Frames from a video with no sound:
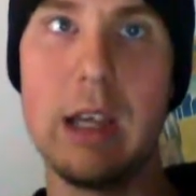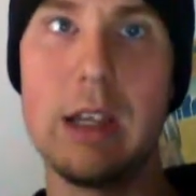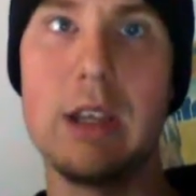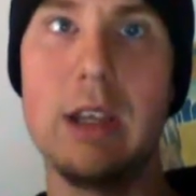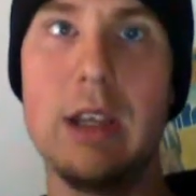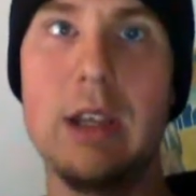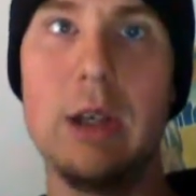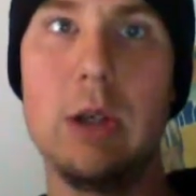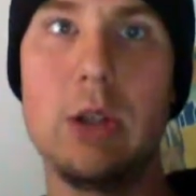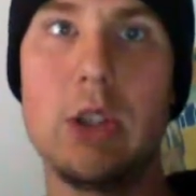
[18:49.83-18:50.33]

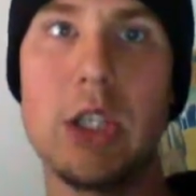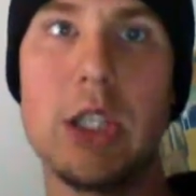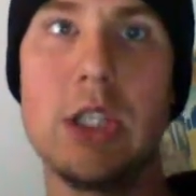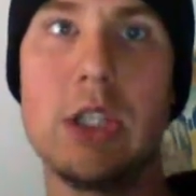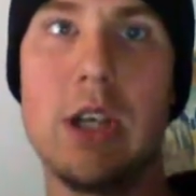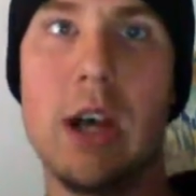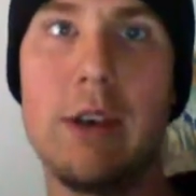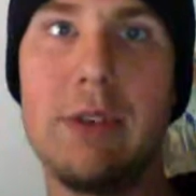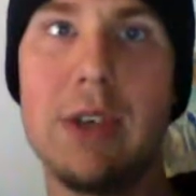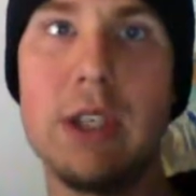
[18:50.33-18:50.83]
then you
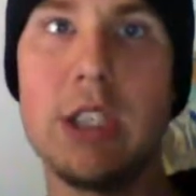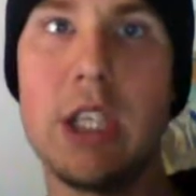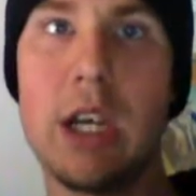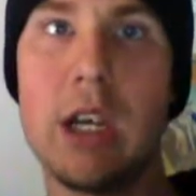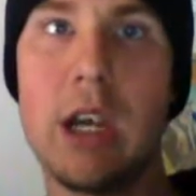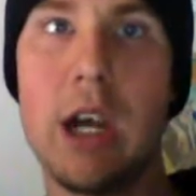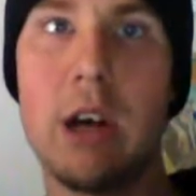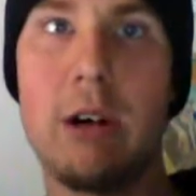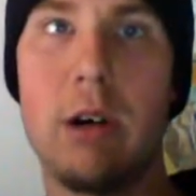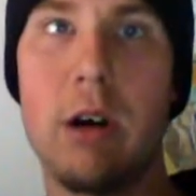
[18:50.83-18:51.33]
should definitely
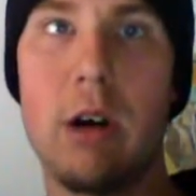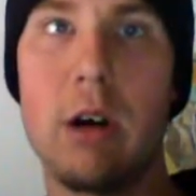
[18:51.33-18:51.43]
check out